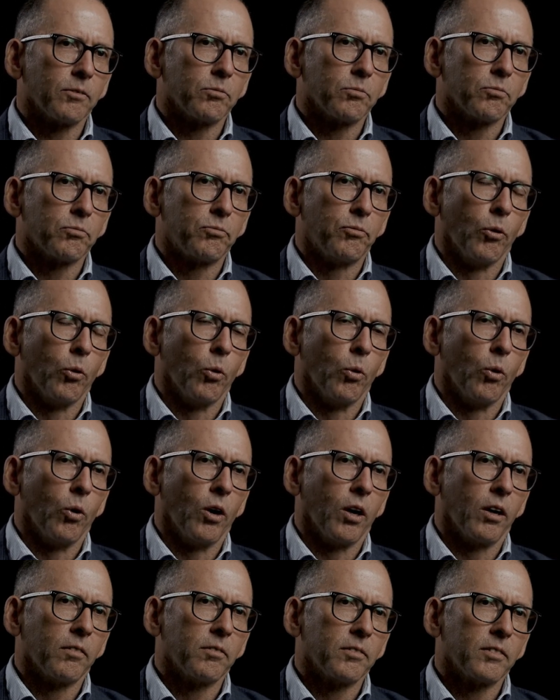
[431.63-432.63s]

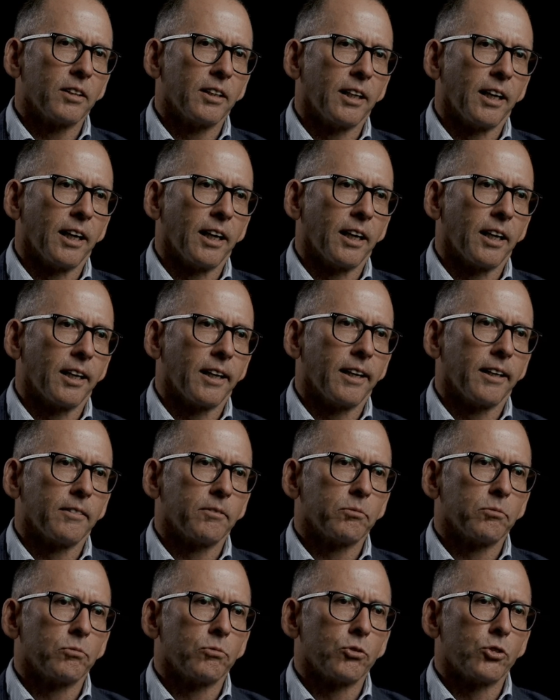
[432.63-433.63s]
for
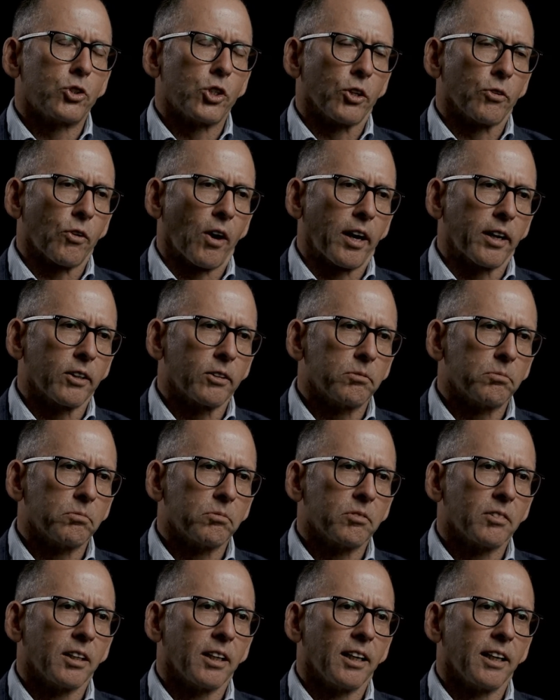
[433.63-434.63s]
G-rated
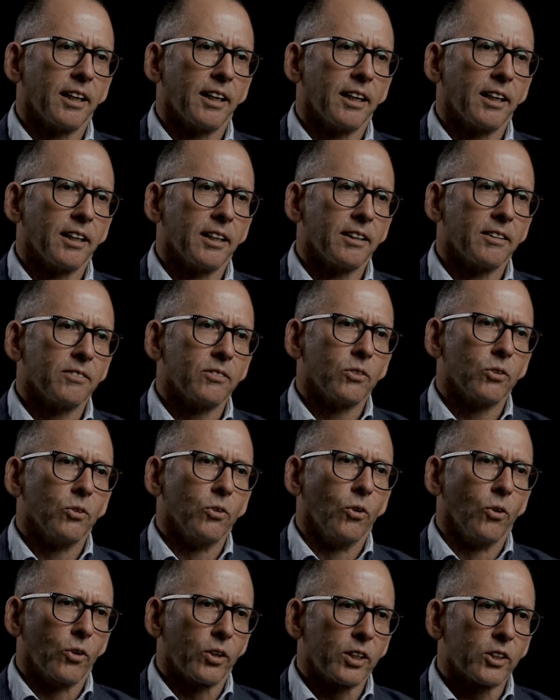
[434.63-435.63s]

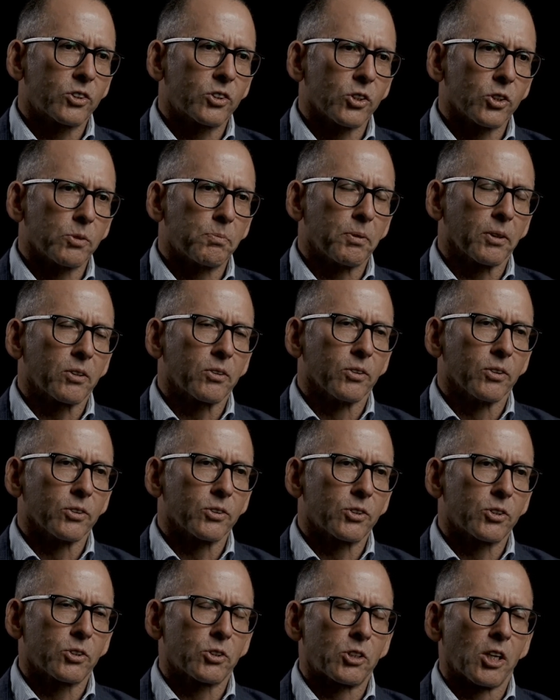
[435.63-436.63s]
audiences, because
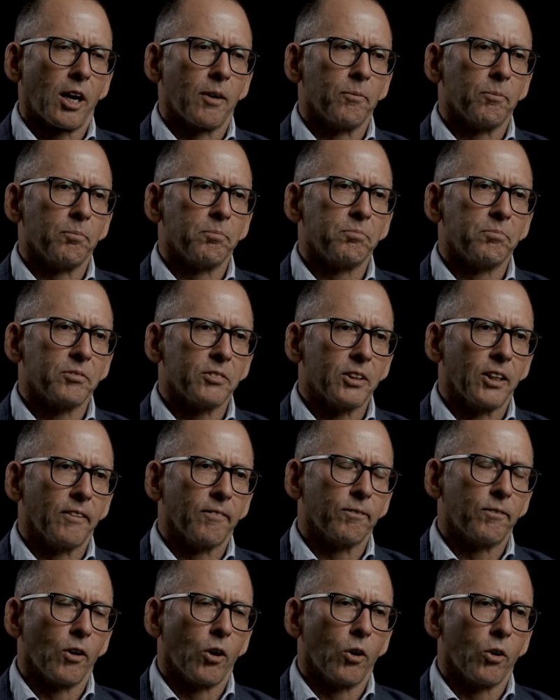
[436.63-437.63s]
some
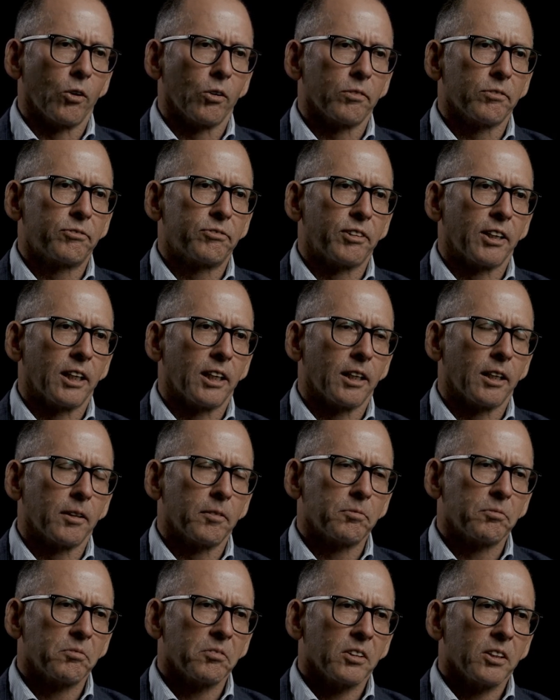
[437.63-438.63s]
involve
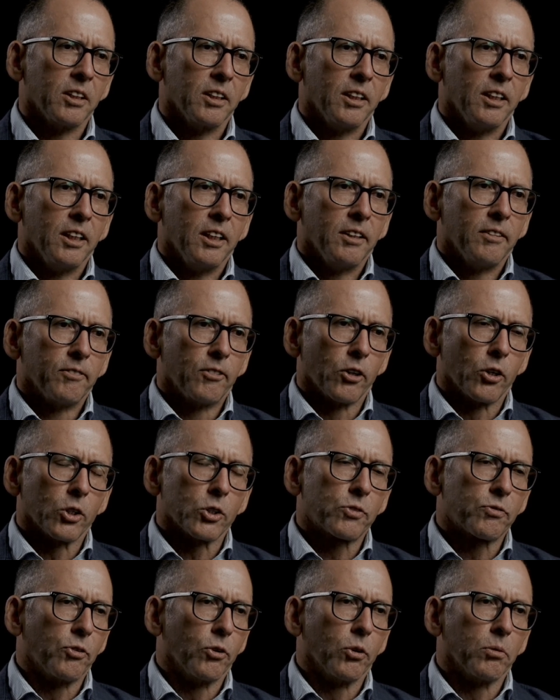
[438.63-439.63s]

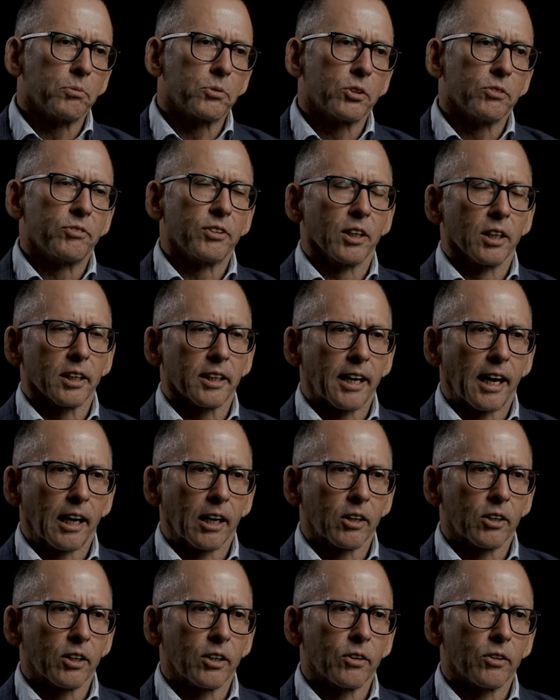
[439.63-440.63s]
various forms of
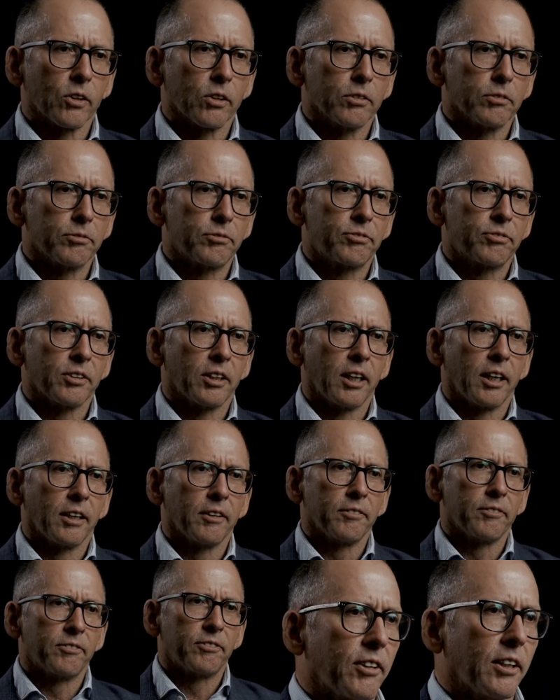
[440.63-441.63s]
illegality that
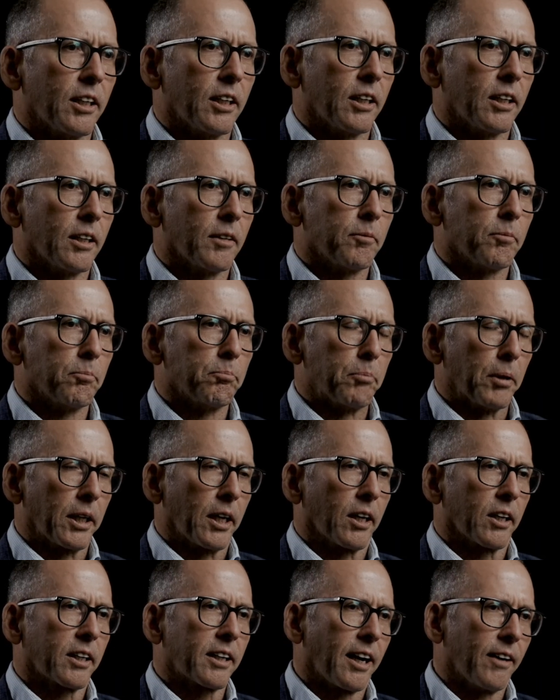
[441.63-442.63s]
have been
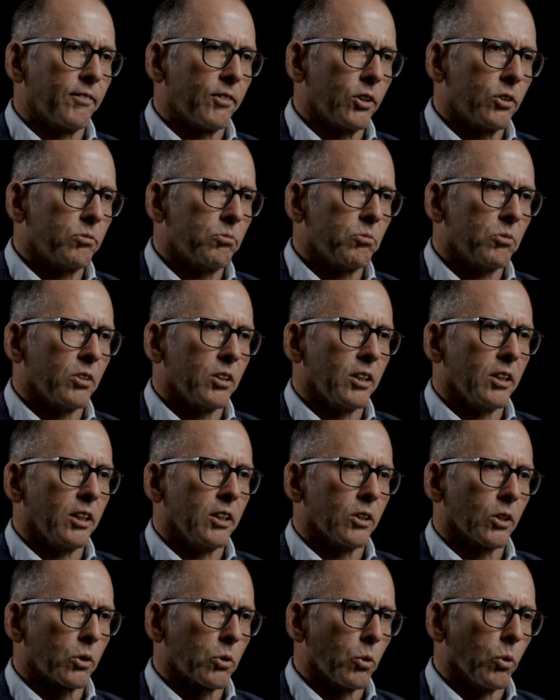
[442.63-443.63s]
uncovered
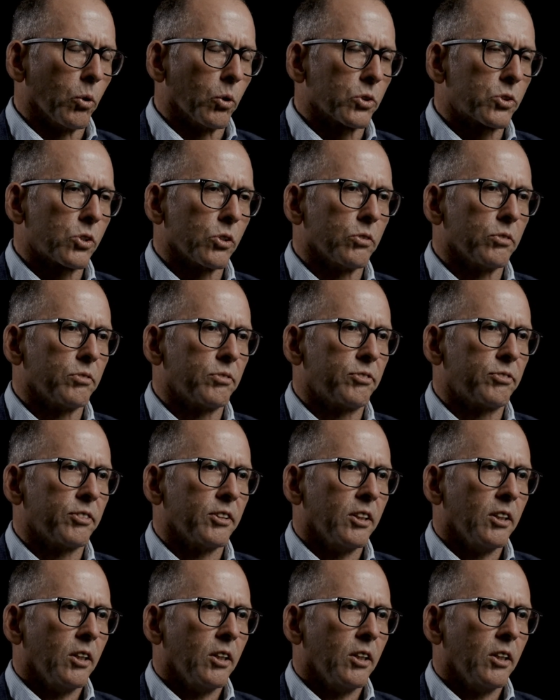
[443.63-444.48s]
in the course of